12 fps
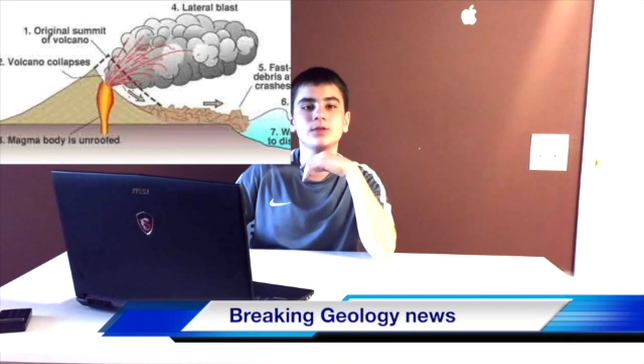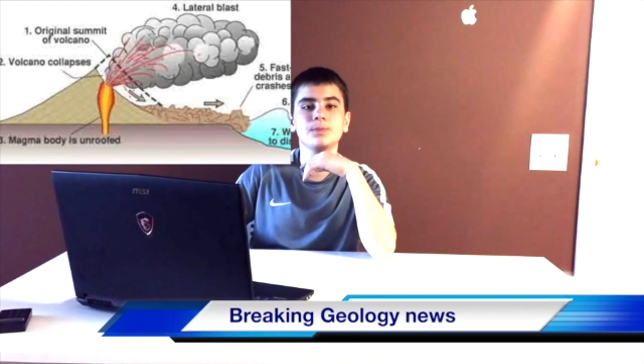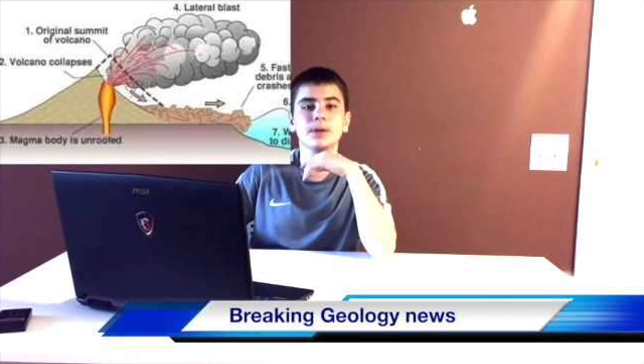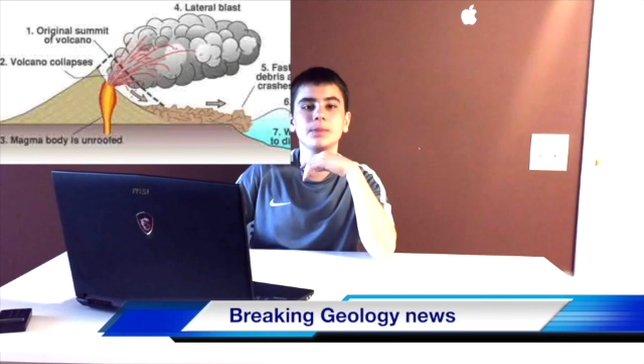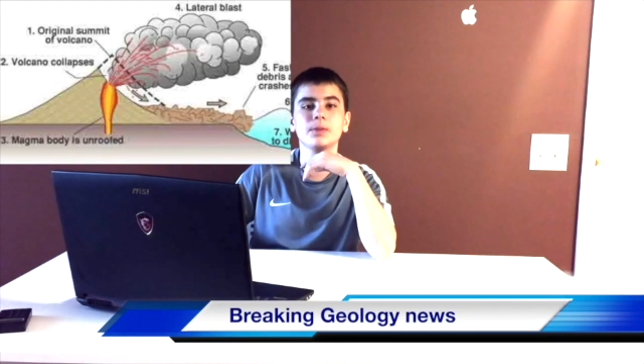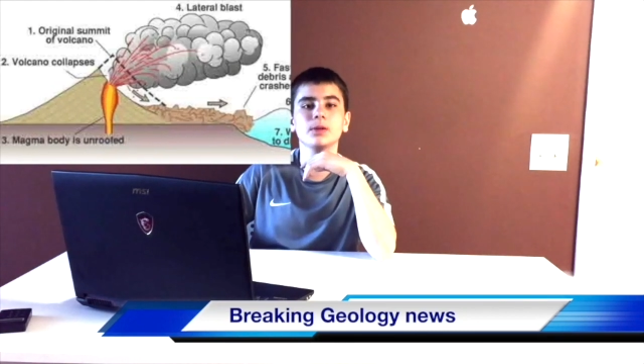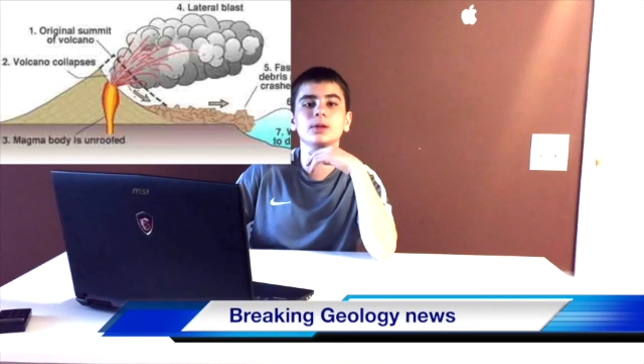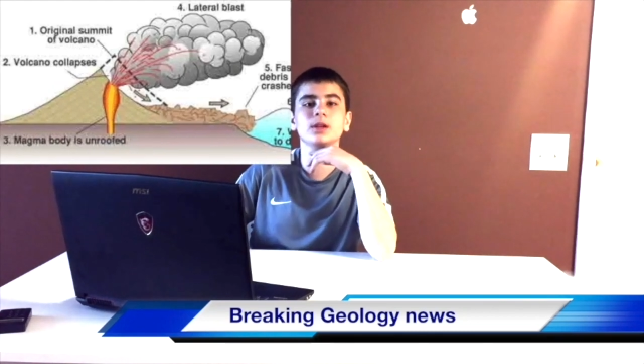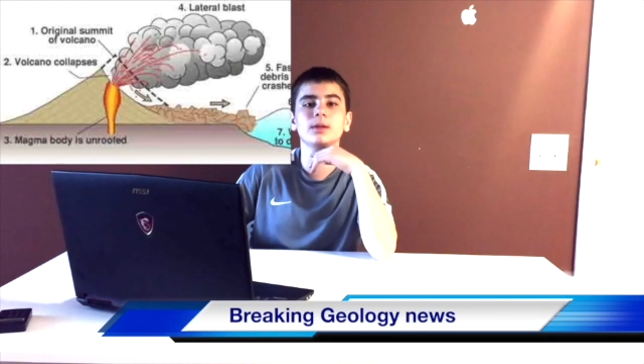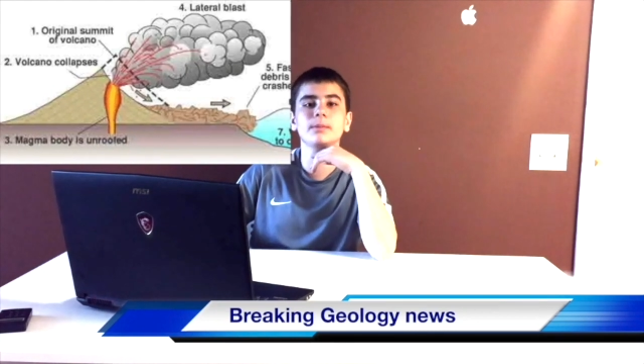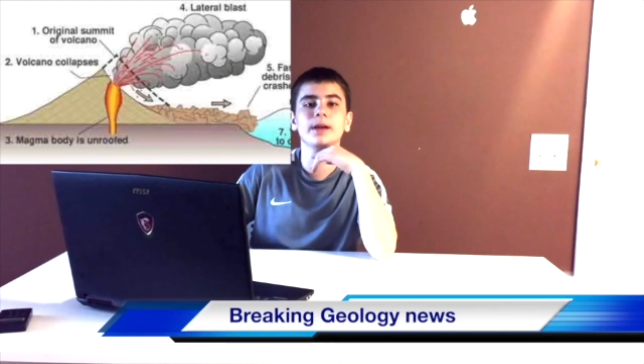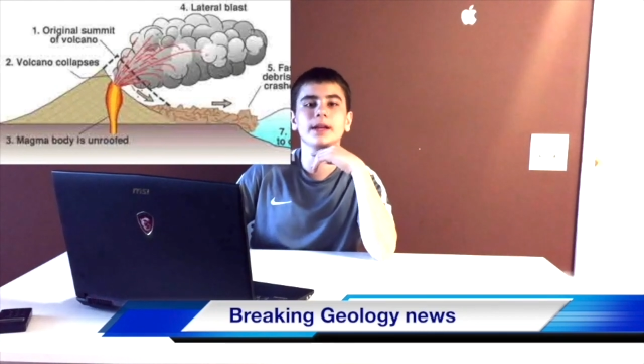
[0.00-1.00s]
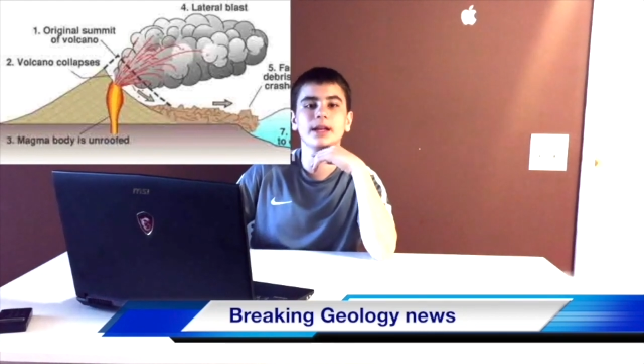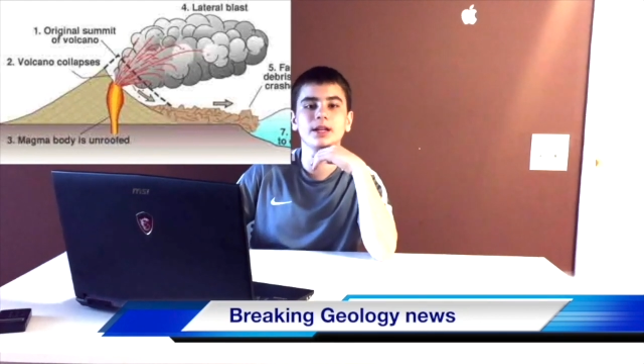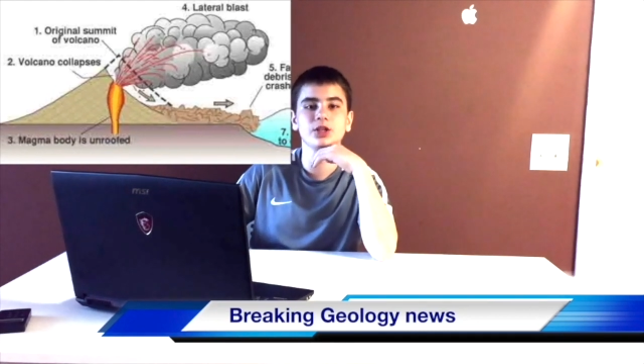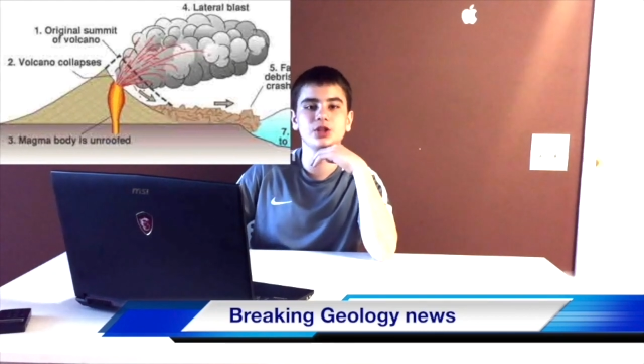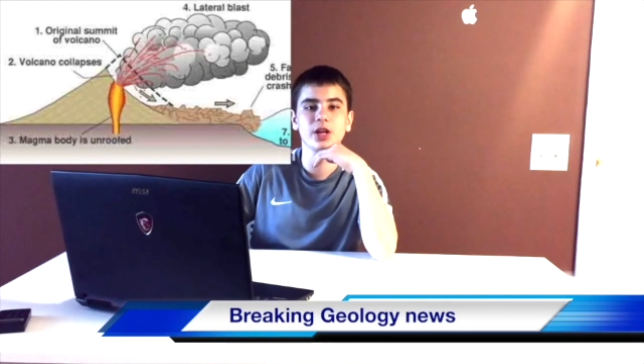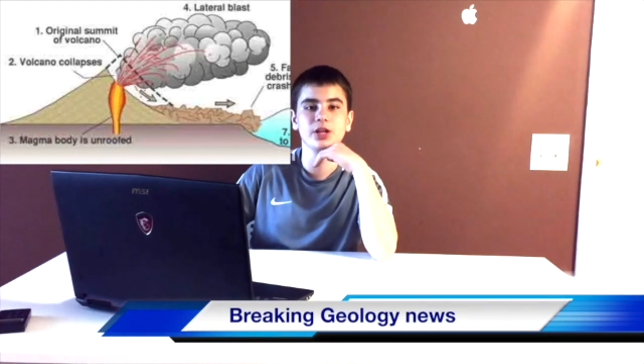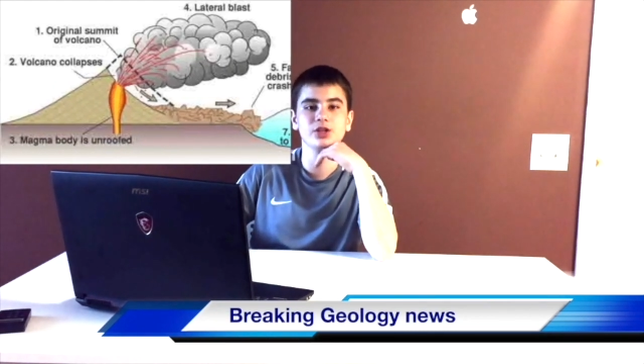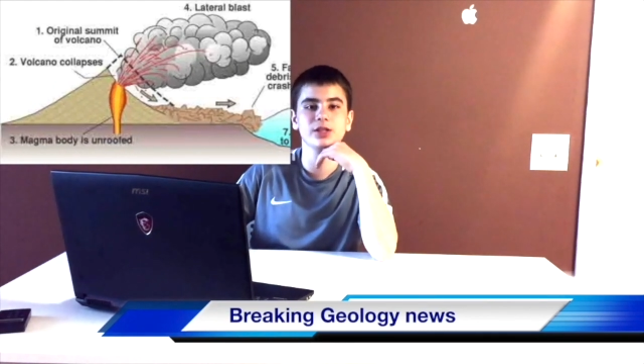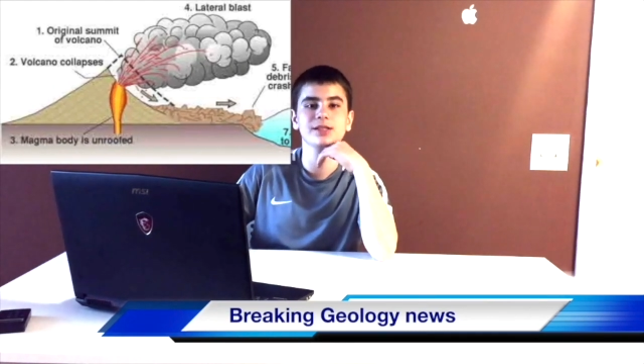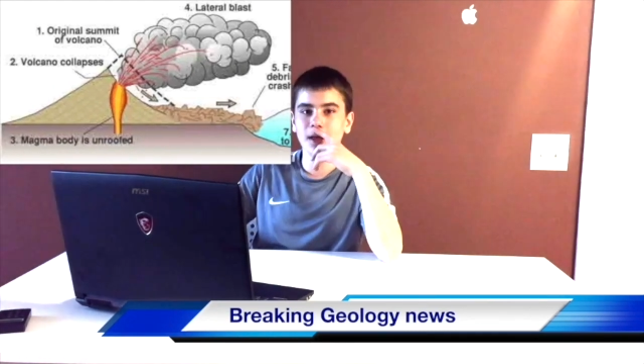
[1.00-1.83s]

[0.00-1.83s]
so people didn't make any changes.